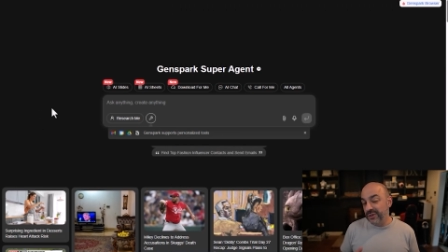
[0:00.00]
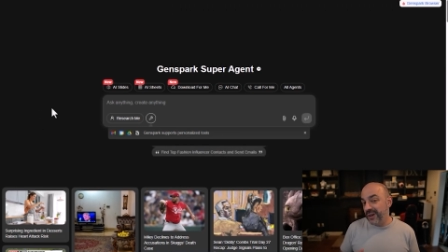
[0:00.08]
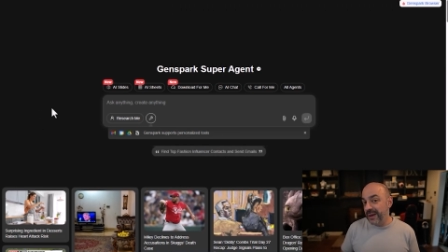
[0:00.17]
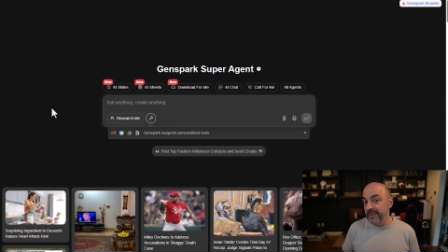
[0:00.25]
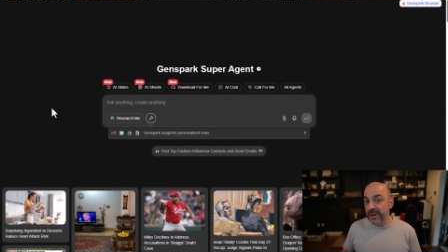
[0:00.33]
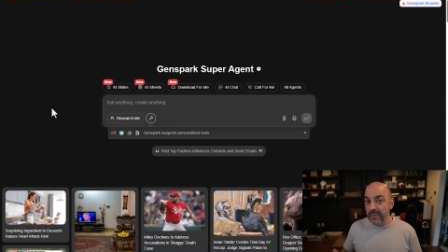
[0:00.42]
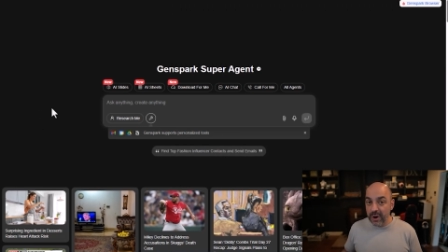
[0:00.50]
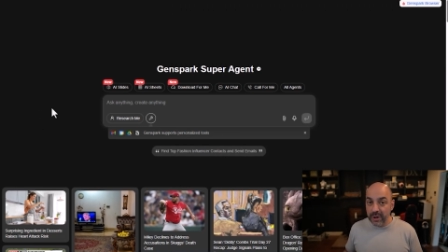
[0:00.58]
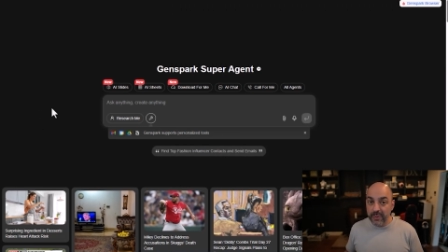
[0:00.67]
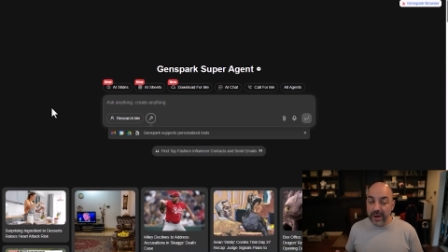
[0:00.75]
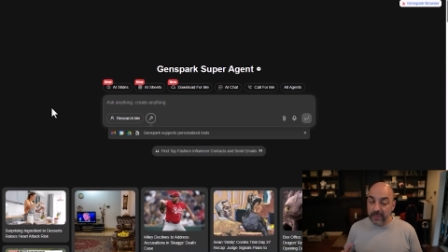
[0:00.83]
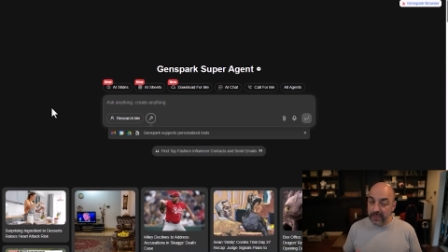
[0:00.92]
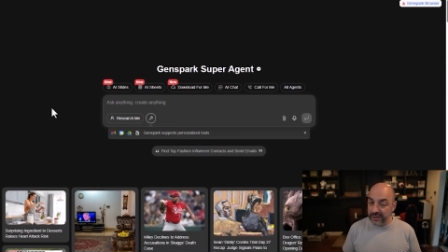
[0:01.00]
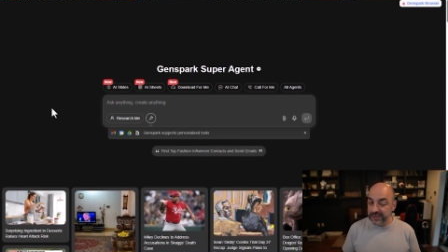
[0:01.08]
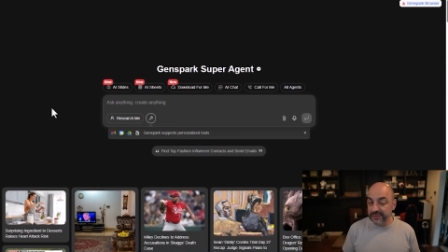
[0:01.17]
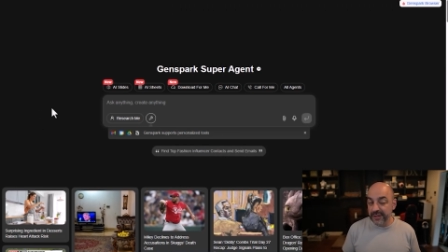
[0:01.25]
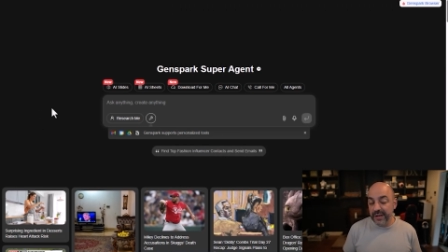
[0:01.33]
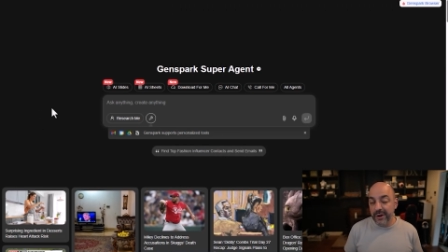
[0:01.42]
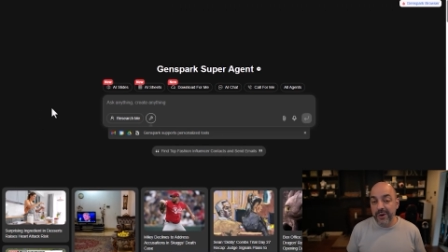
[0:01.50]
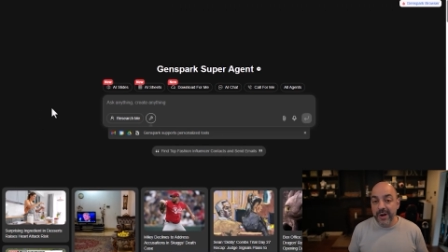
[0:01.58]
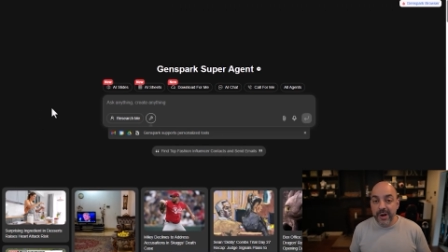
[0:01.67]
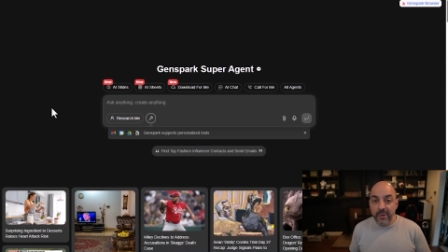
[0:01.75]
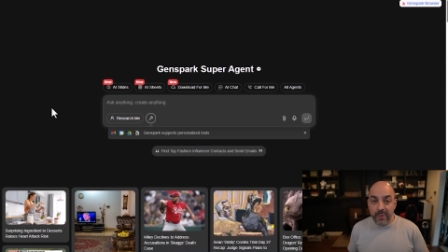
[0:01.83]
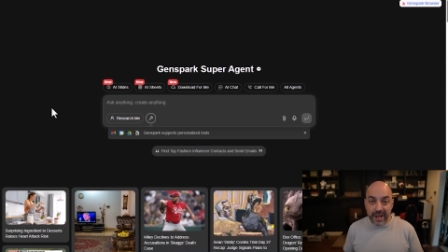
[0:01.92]
So I am going to walk away or pause the video
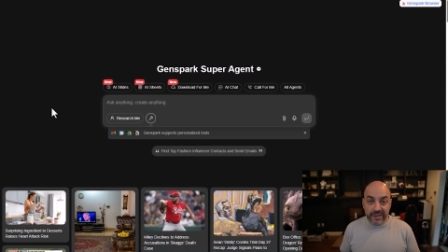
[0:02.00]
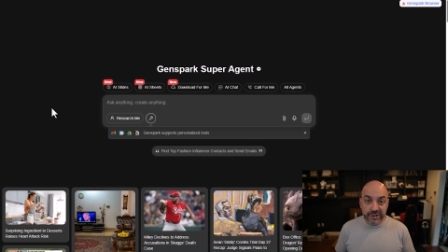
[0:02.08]
while